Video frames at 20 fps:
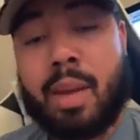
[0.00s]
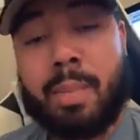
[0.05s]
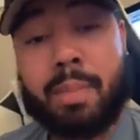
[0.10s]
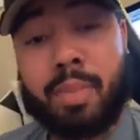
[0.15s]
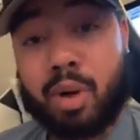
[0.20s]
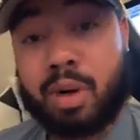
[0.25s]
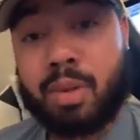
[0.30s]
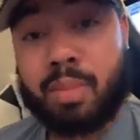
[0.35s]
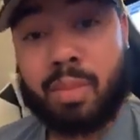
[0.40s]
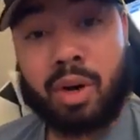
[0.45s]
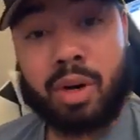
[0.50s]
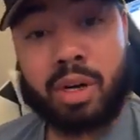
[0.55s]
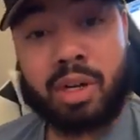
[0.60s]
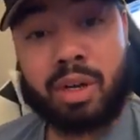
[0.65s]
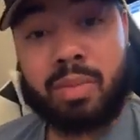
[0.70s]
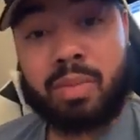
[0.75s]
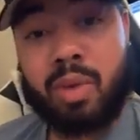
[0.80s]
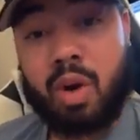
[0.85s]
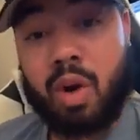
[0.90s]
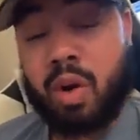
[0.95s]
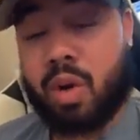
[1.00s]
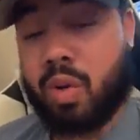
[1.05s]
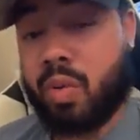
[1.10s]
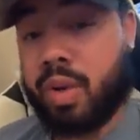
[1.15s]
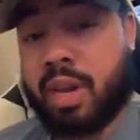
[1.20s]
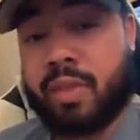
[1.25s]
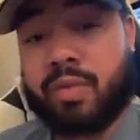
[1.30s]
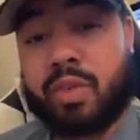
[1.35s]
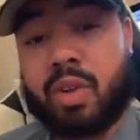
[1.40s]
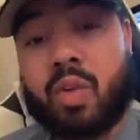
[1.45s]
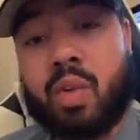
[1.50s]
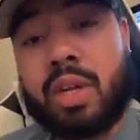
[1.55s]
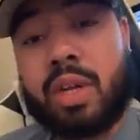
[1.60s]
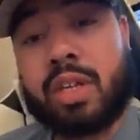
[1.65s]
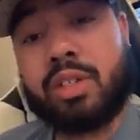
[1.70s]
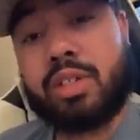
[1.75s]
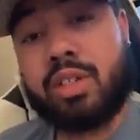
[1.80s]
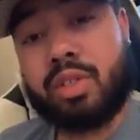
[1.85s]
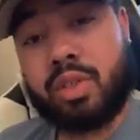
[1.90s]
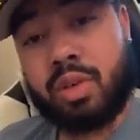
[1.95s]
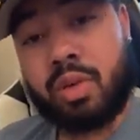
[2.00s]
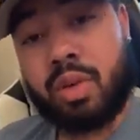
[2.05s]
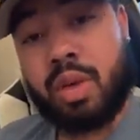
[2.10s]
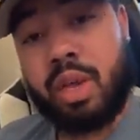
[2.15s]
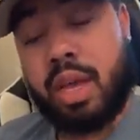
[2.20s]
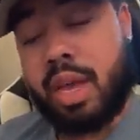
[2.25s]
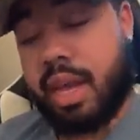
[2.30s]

bookmark them, or whatever you want to do.